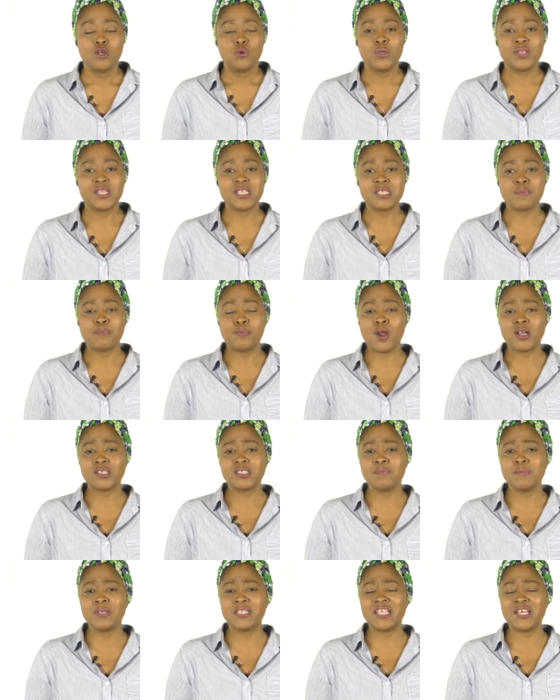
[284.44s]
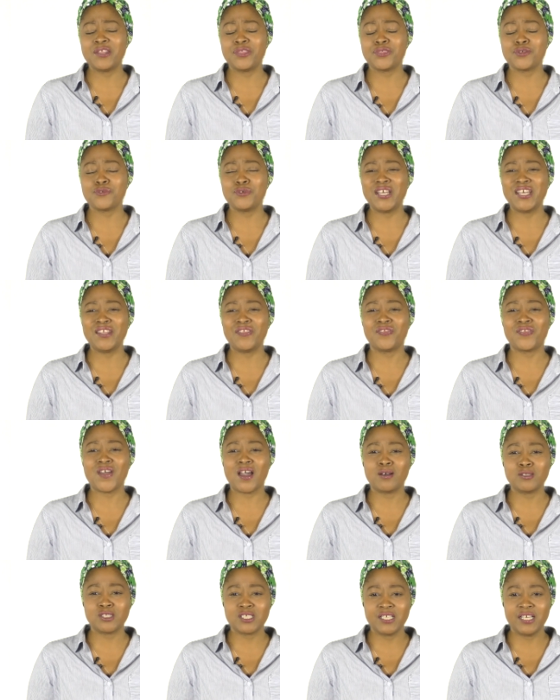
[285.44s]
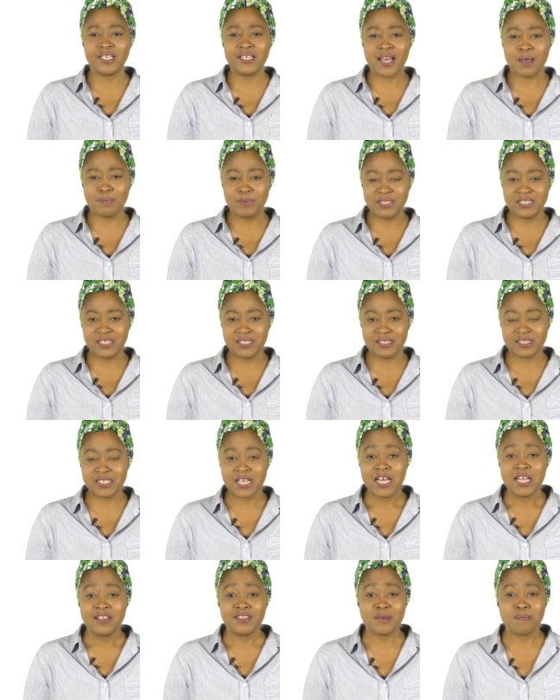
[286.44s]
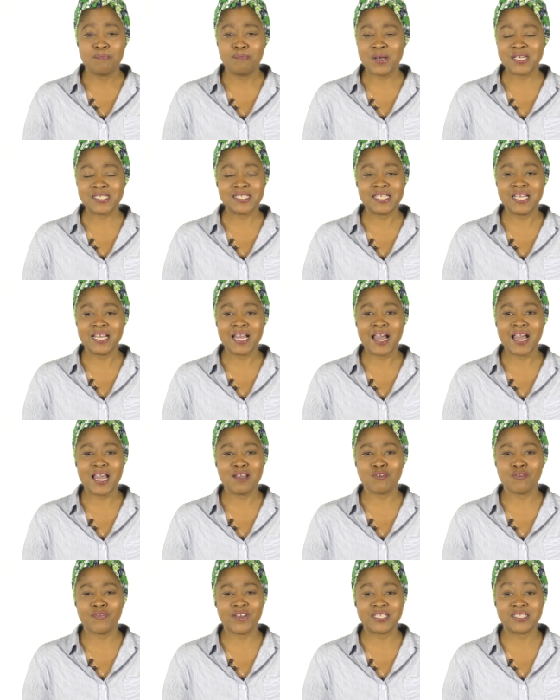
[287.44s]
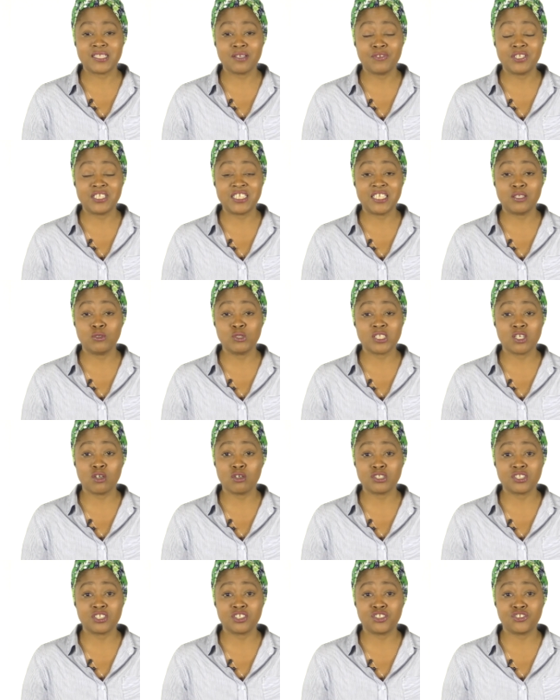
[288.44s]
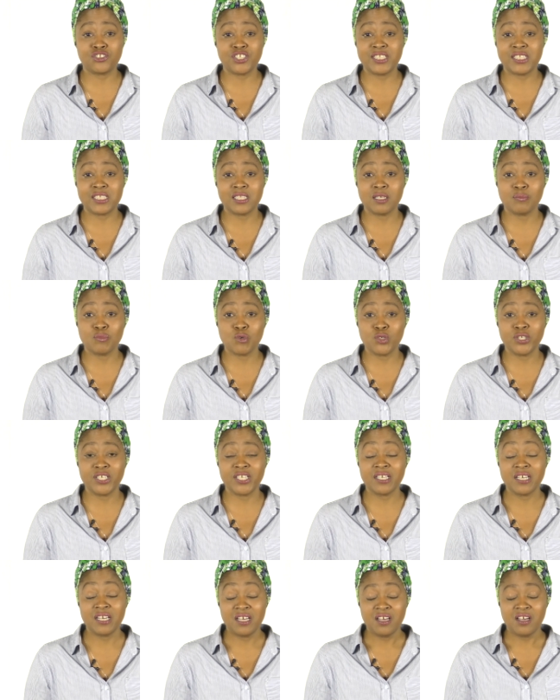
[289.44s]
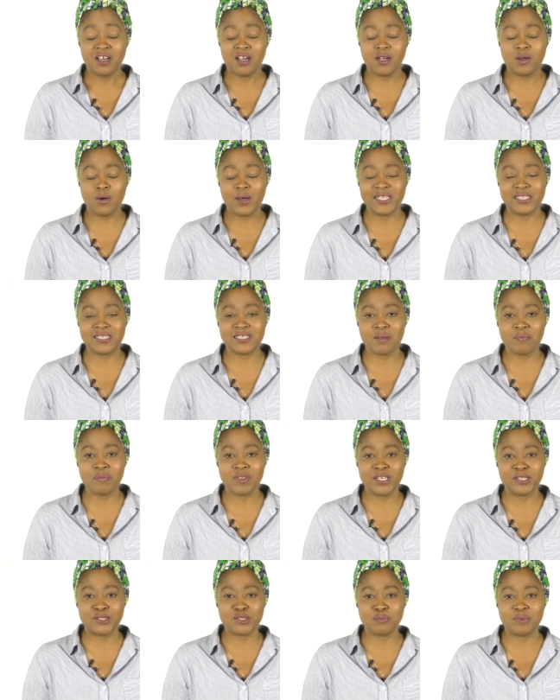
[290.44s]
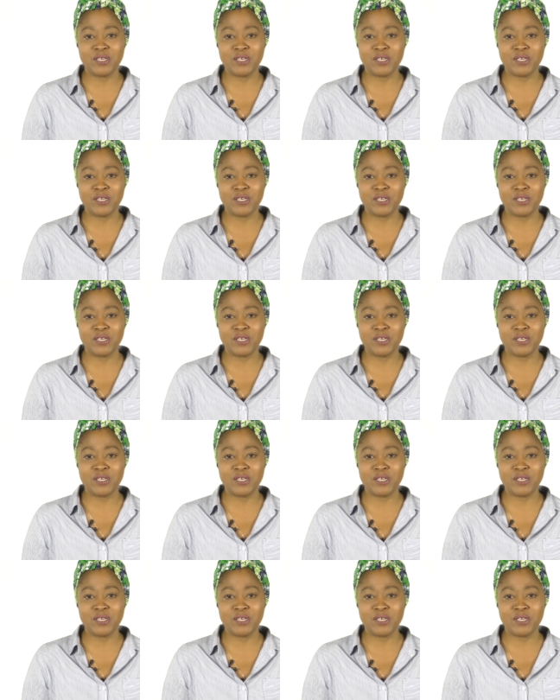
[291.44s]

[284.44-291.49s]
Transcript: With its approximately 3,000 inhabitants, the bustling hive of activity in Usakos' streets in the morning are quite something to